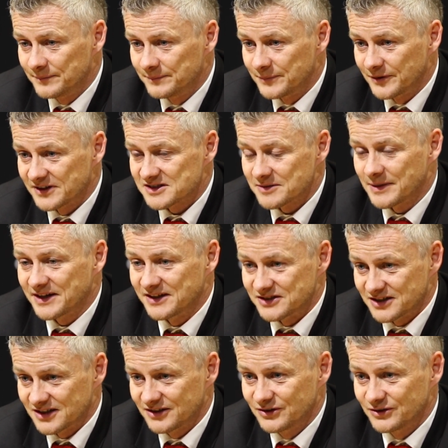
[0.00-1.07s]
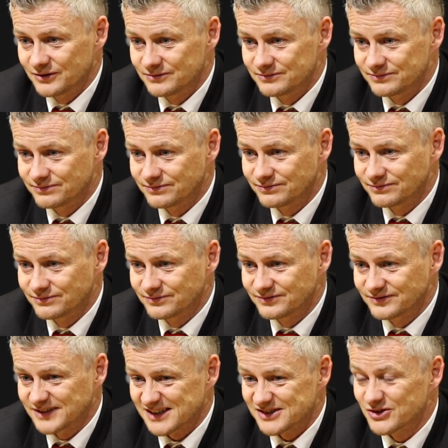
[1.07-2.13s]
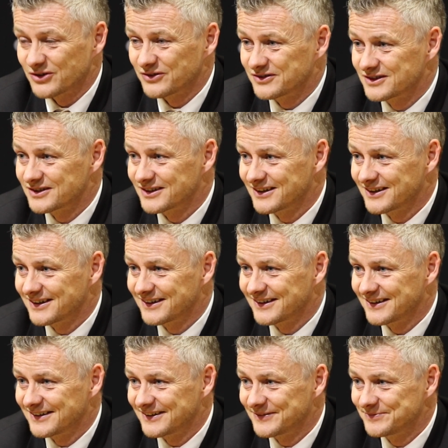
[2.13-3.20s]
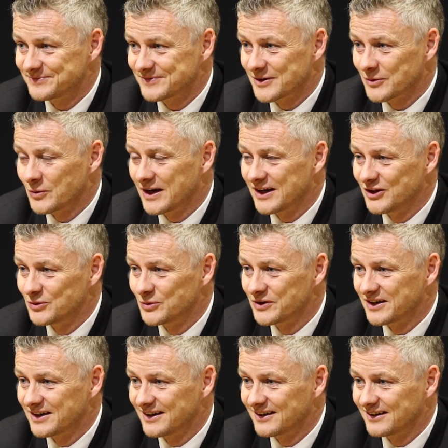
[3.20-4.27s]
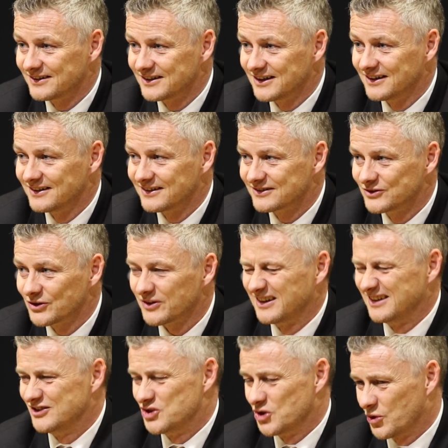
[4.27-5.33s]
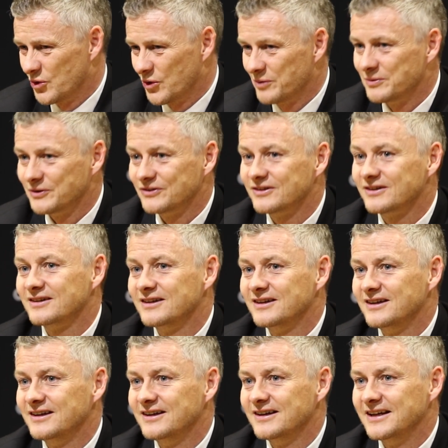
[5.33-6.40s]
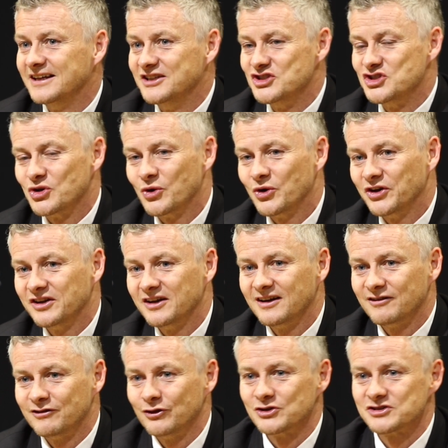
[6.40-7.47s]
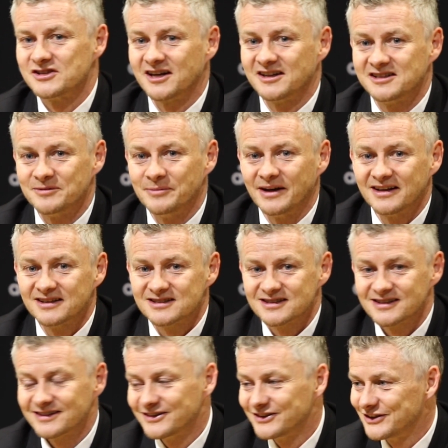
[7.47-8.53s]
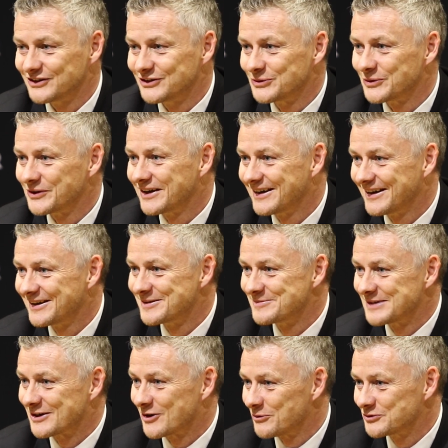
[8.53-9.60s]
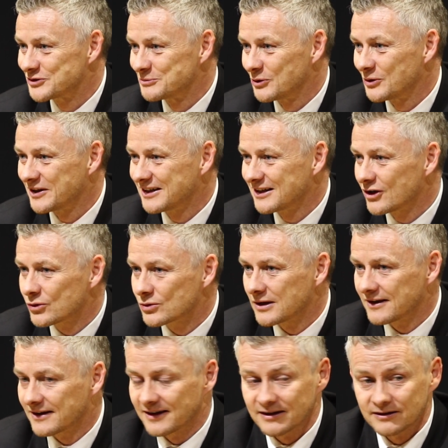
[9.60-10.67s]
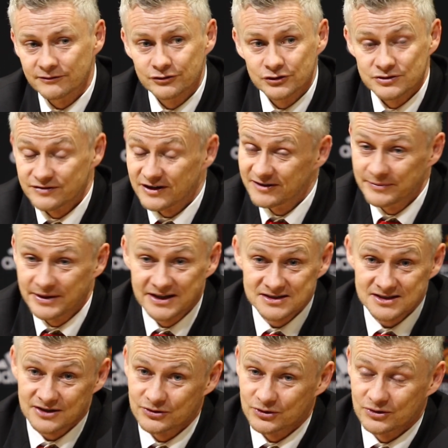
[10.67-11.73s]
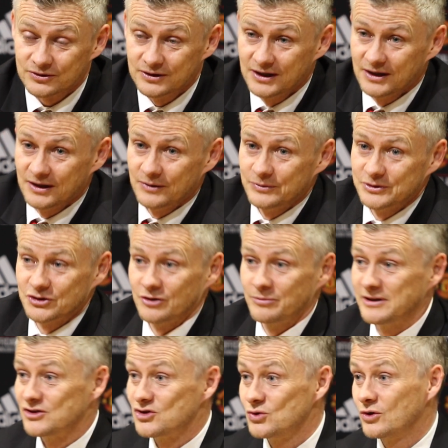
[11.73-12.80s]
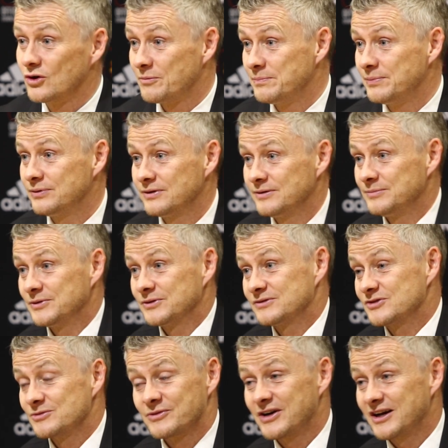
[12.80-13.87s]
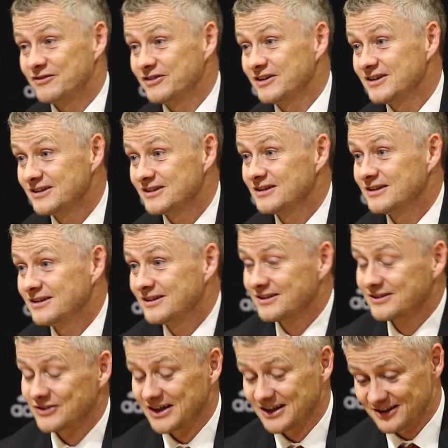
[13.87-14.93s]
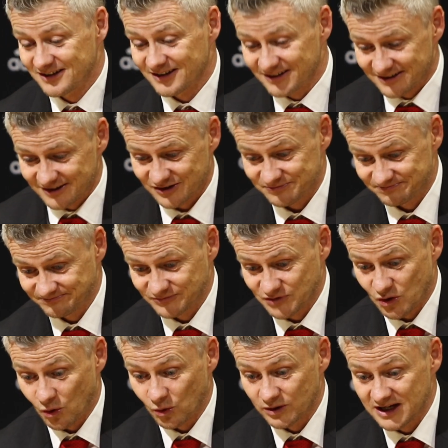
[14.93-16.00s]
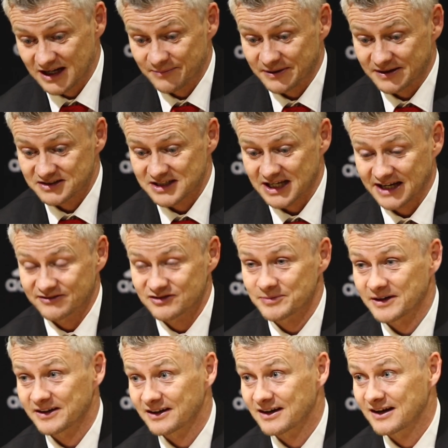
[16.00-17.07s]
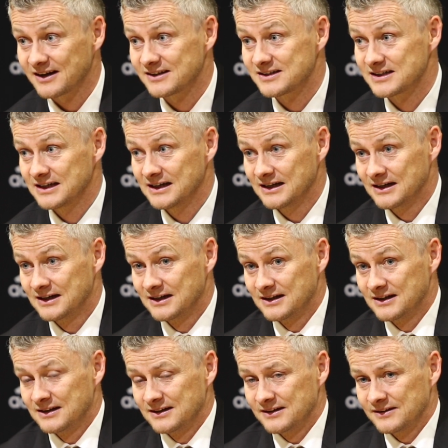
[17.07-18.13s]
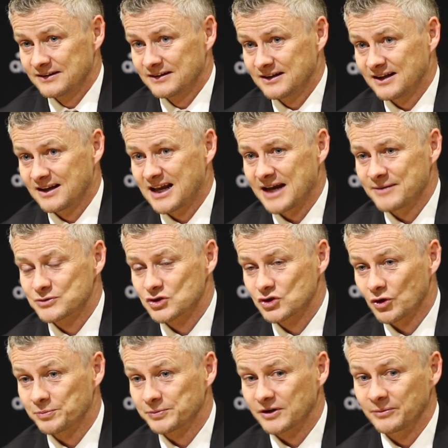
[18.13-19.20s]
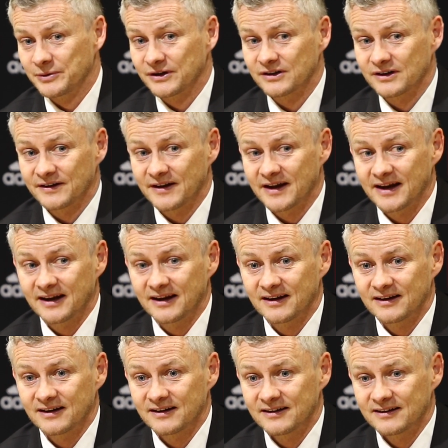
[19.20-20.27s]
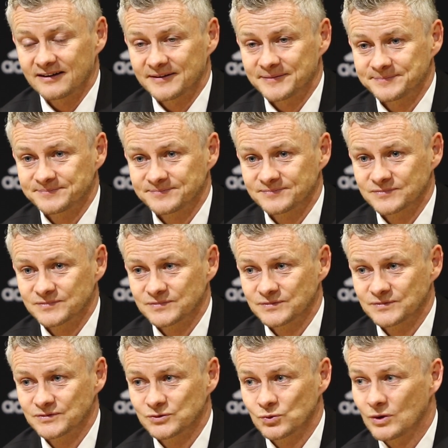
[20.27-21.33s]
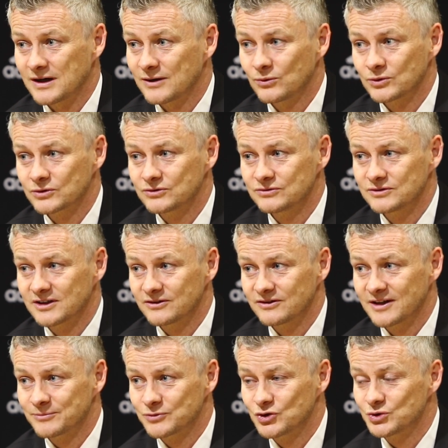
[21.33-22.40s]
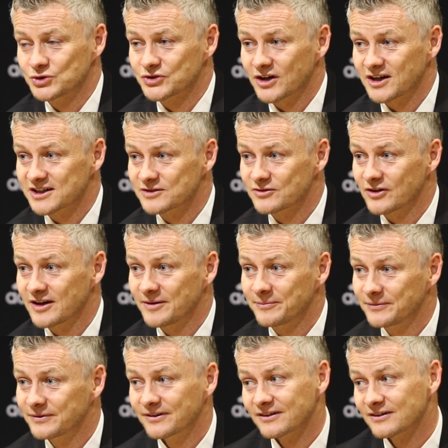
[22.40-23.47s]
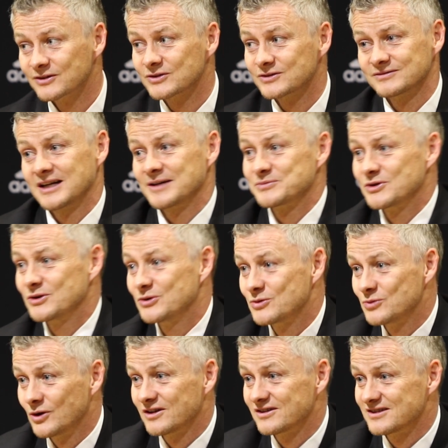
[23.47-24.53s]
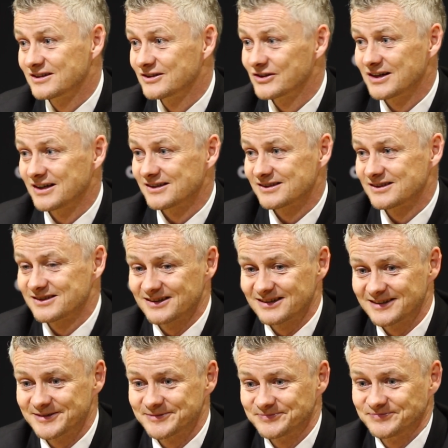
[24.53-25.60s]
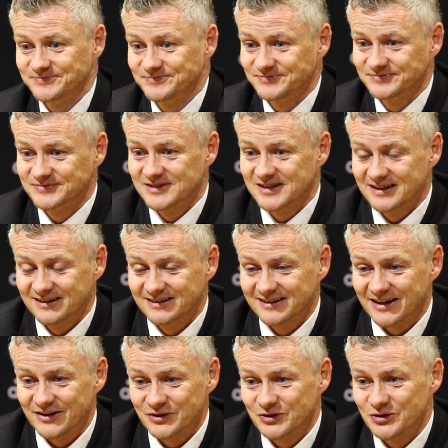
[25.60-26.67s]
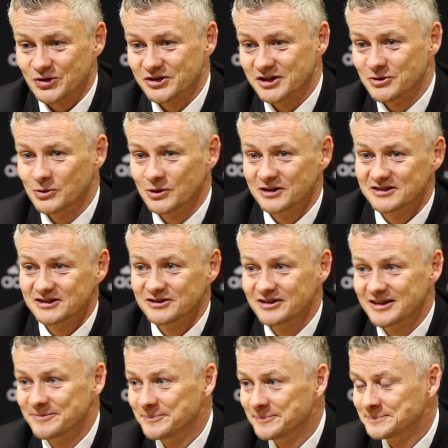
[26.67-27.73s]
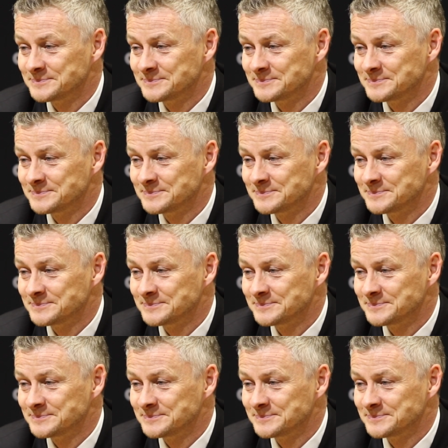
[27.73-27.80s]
but as a manager, you that's not uh, the way you want to not endure, but enjoy the first 90 minutes. The, you want to be comfortable, and it looked like it. The first five minutes, I thought we should have been two up, but some great uh, great uh, goalkeeping saves by the kids. Then the game stopped a bit, and they. Uh, wow, th them two strikes for them, uh, absolute quality. You can't, um, cannot knock the quality of them.